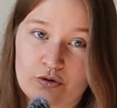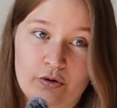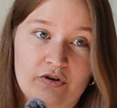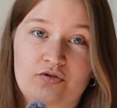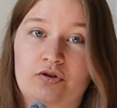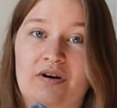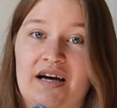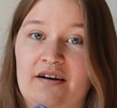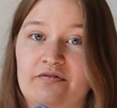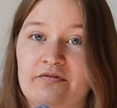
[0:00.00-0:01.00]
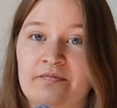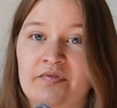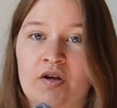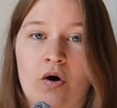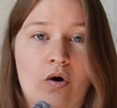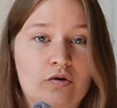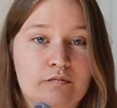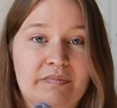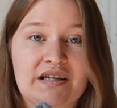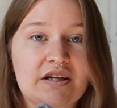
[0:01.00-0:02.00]
Or if you have
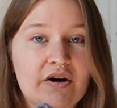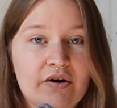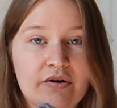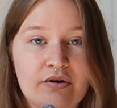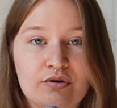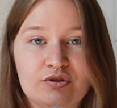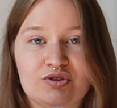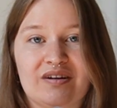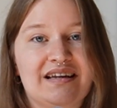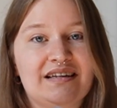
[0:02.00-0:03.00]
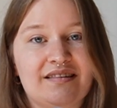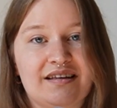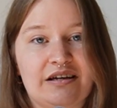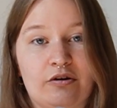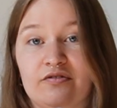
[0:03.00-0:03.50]
old pillows or anything,